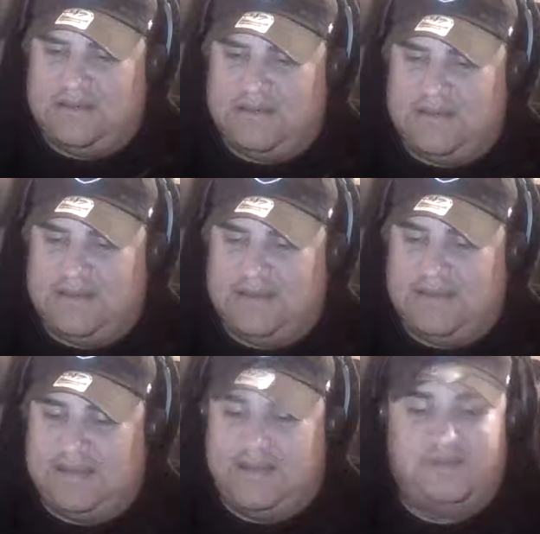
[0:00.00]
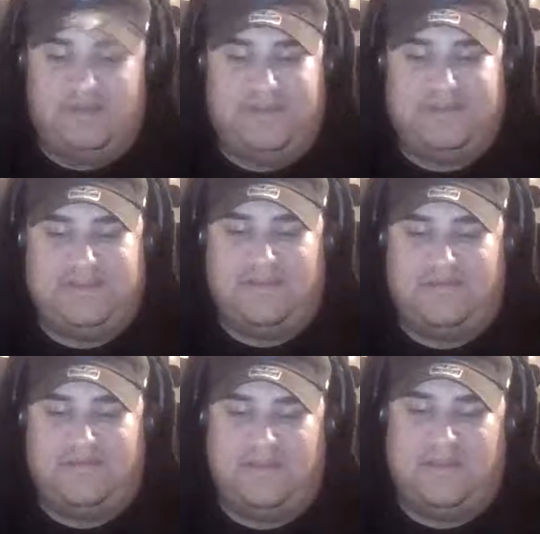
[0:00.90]
it'll be tough.
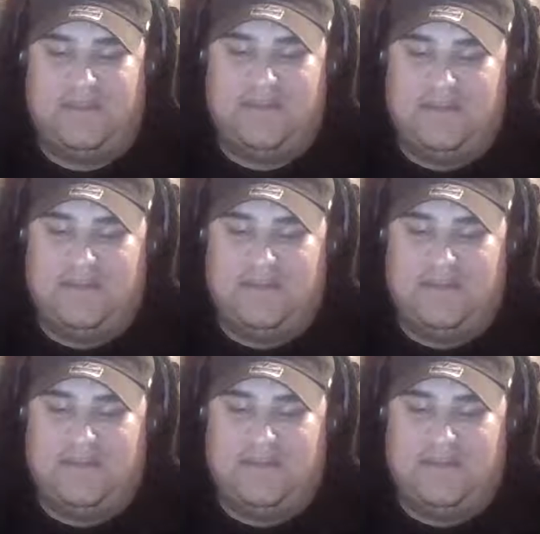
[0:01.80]
I mean,